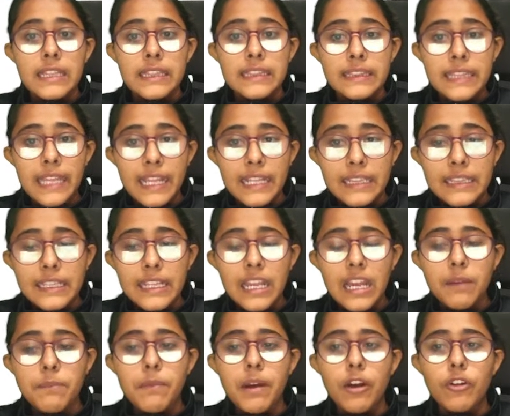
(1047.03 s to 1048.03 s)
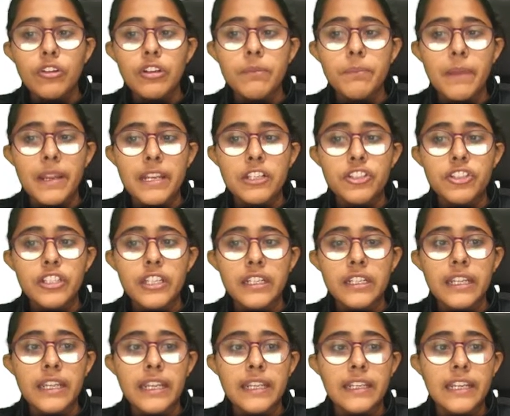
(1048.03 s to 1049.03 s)
then the amount mentioned
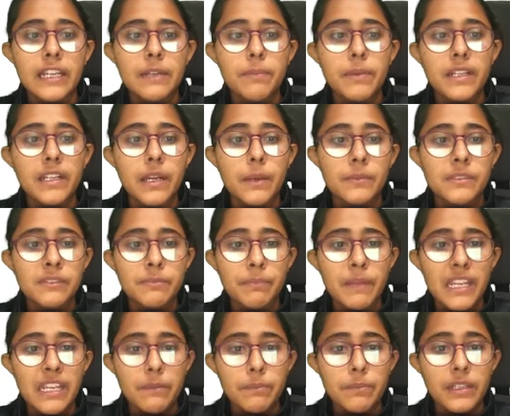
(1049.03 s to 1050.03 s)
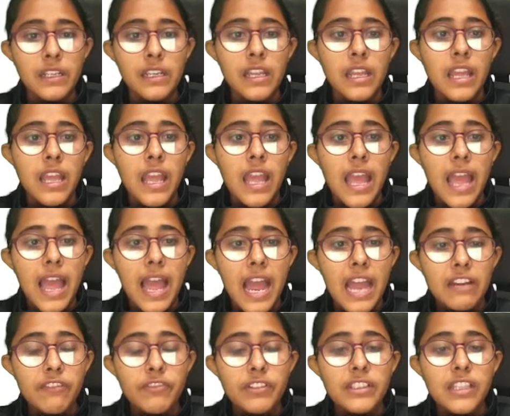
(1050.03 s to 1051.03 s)
in it becomes payable
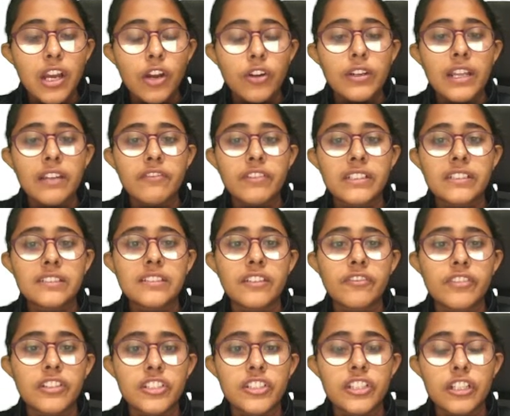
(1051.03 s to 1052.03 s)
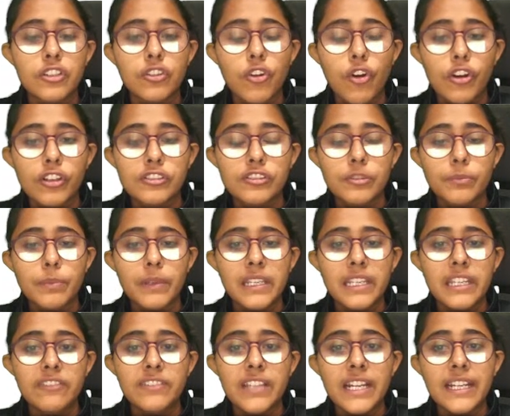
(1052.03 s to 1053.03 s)
and without having sufficient cause to
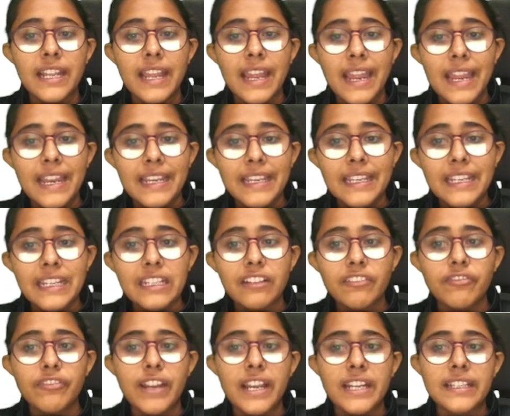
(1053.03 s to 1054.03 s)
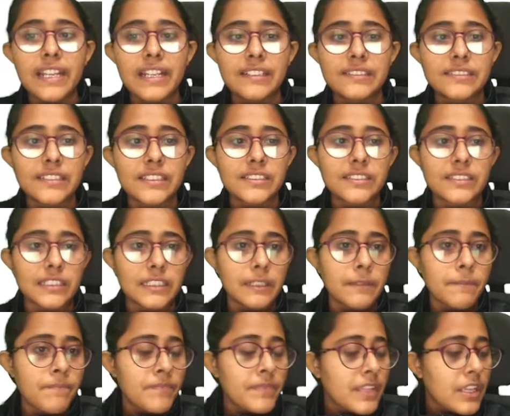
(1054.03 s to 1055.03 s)
believe that any defect existed.
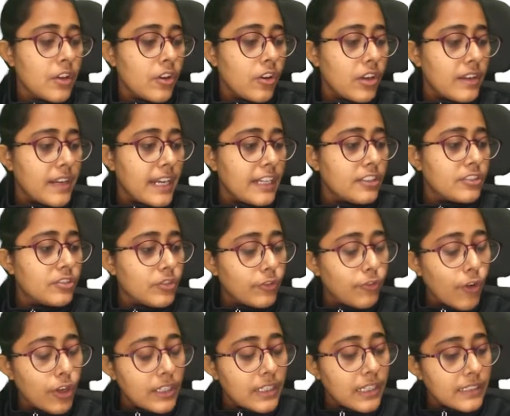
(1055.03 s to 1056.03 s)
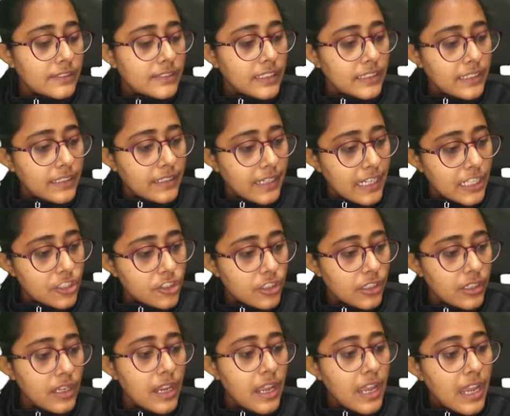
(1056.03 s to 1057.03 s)
Alright, so for consideration,
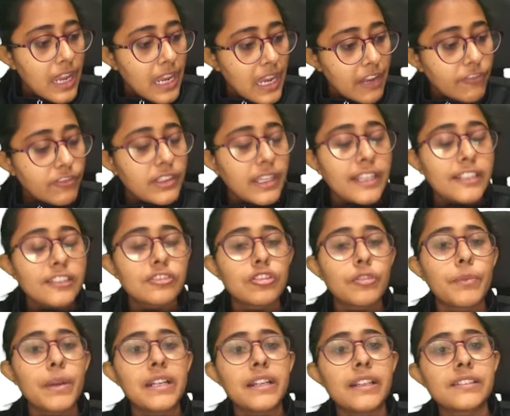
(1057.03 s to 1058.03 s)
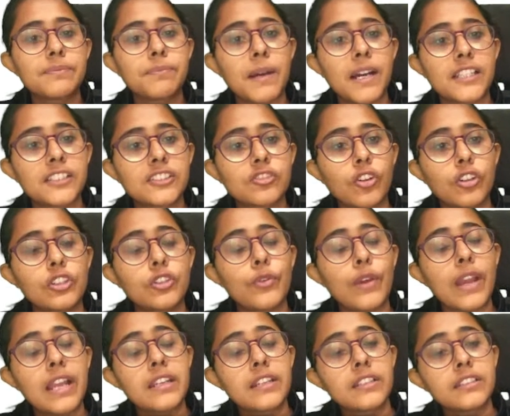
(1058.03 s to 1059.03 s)
if the instrument is passed on to
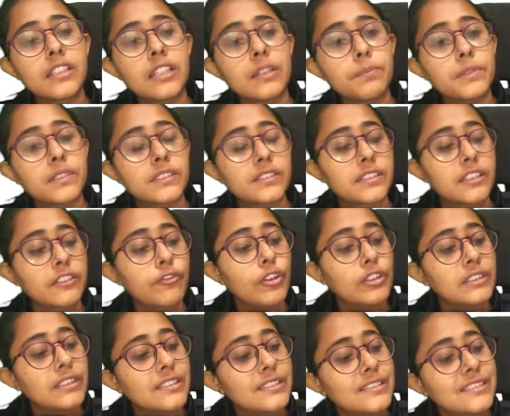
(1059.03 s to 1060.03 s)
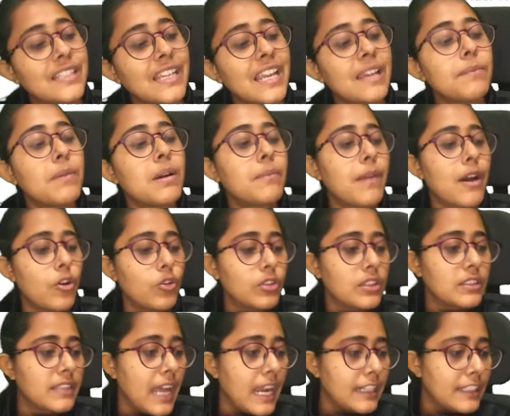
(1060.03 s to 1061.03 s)
another person for the same
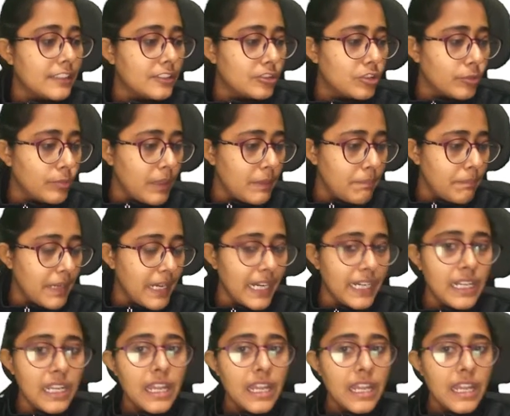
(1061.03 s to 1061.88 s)
amount that is to be paid,